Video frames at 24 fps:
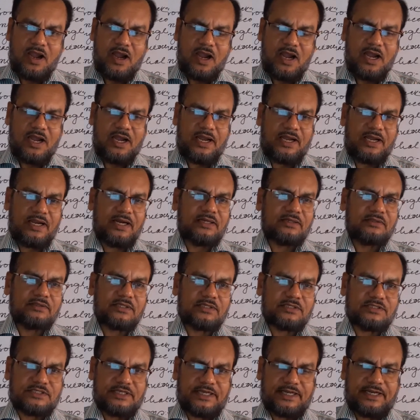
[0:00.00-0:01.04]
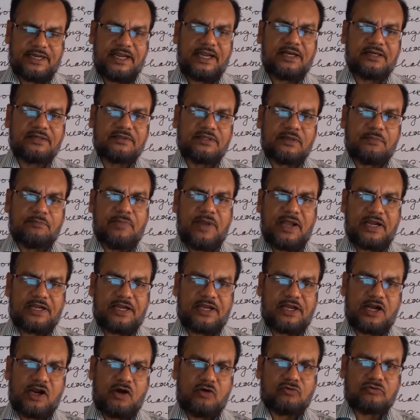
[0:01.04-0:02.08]
and the second, the
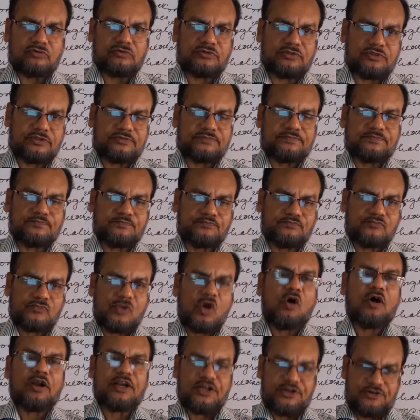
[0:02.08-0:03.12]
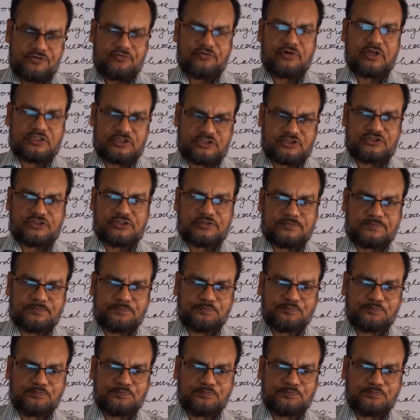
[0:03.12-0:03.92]
background or introduction.